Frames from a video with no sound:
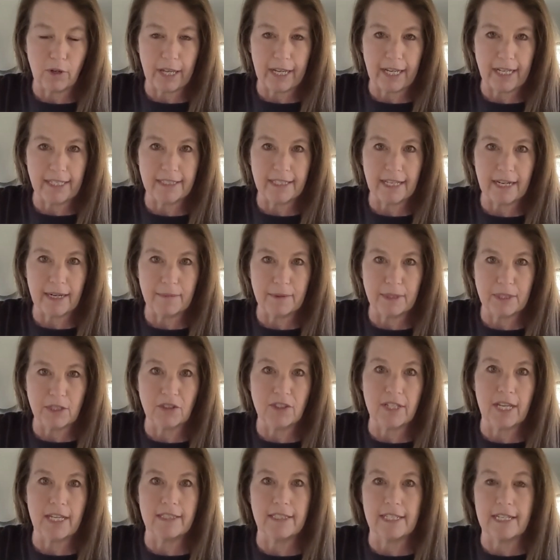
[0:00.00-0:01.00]
Like I said, I'm still
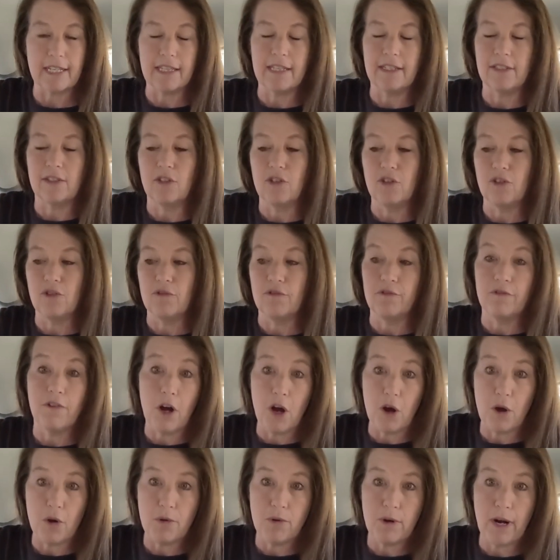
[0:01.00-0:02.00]
testing this new
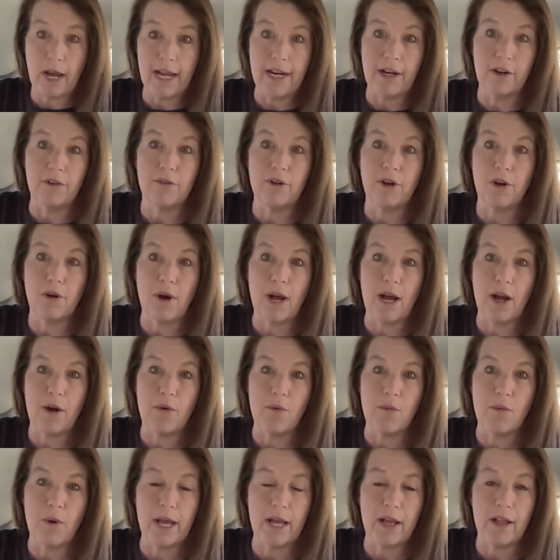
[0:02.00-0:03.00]
phone. I don't know how
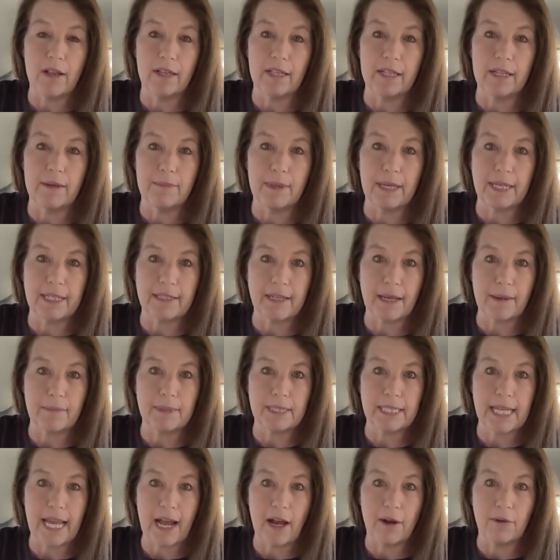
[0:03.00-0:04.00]
well it picks up
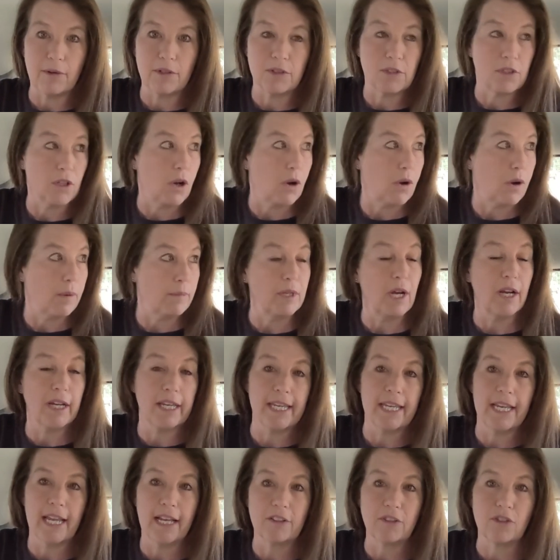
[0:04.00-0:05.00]
sound, so I'm
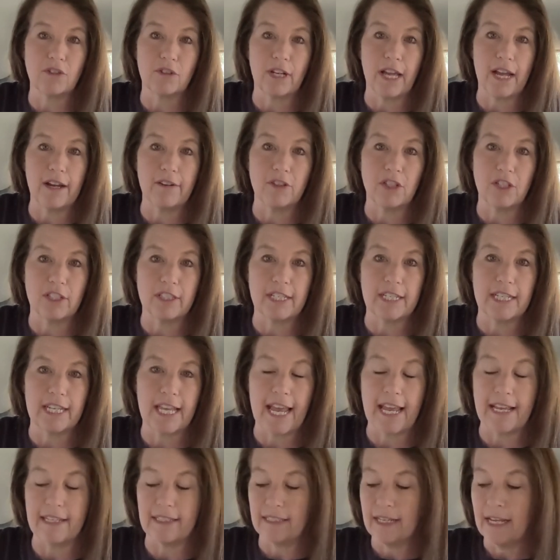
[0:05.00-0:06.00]
talking extra loud just in
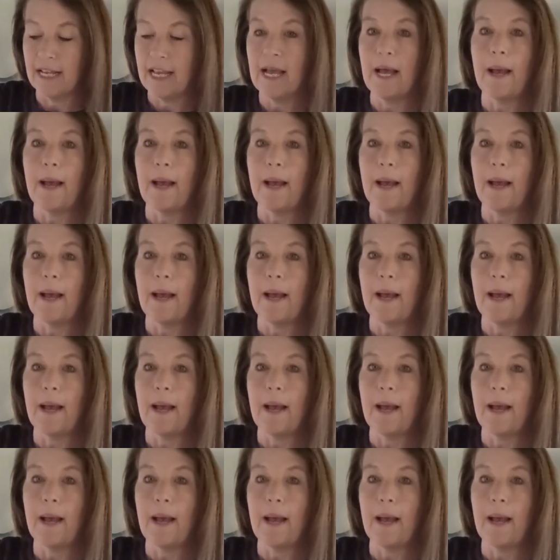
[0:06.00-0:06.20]
case.